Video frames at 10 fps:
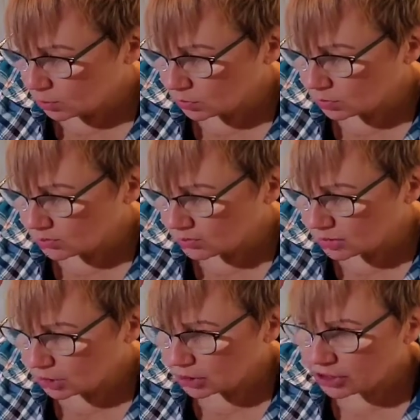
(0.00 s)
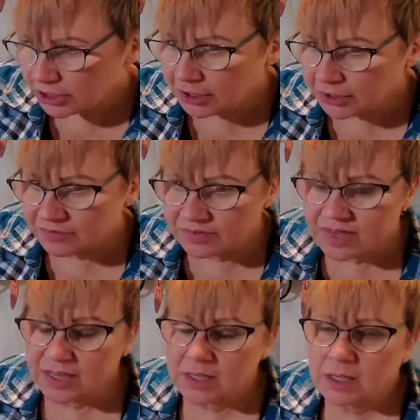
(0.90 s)
a Google search
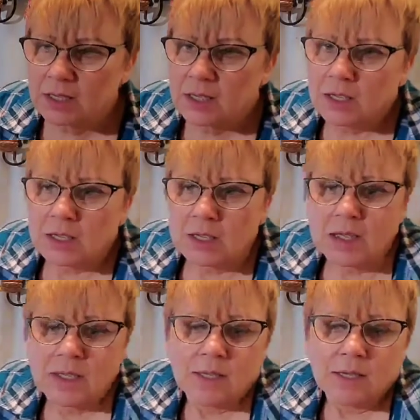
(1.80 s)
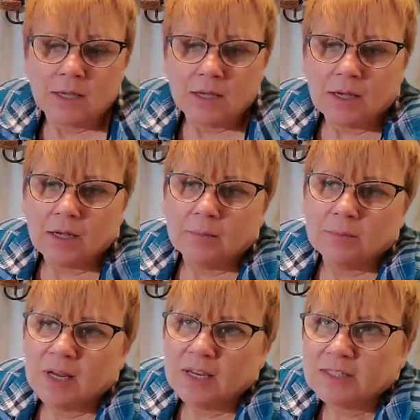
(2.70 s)
of like
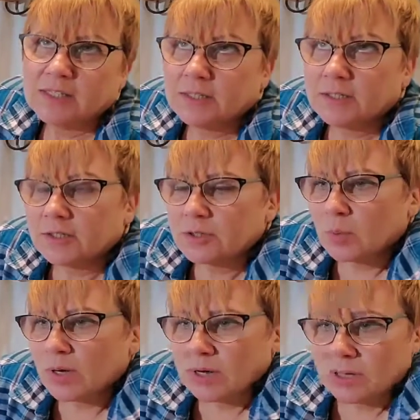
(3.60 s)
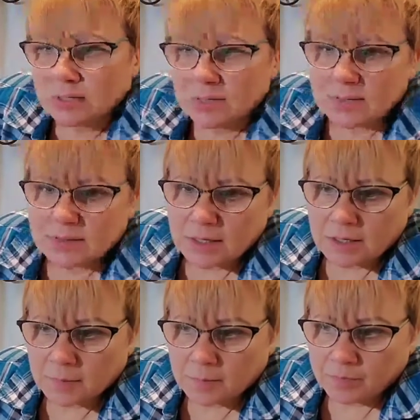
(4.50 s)

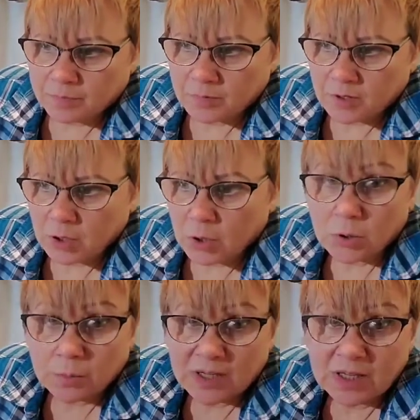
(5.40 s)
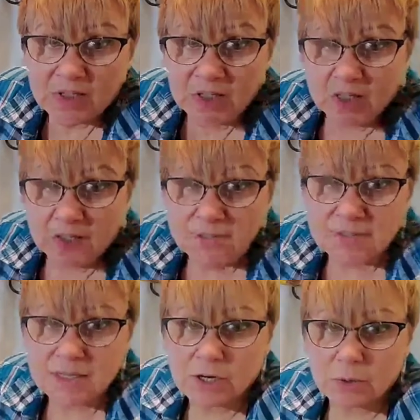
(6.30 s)
1920s home
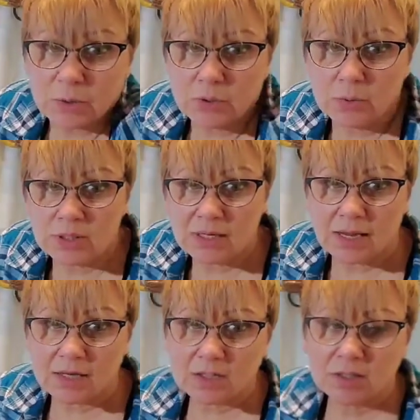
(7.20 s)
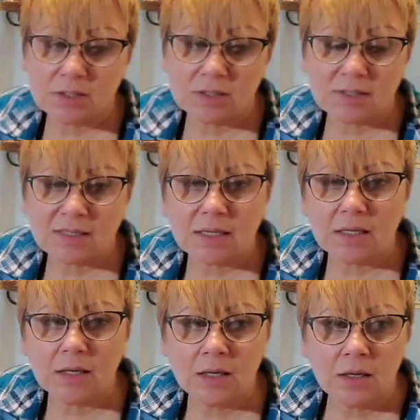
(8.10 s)
kitchens, so you can actually
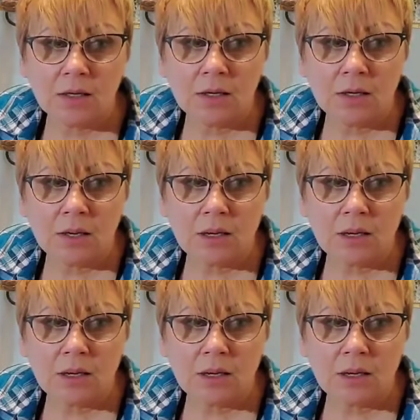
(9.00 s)
see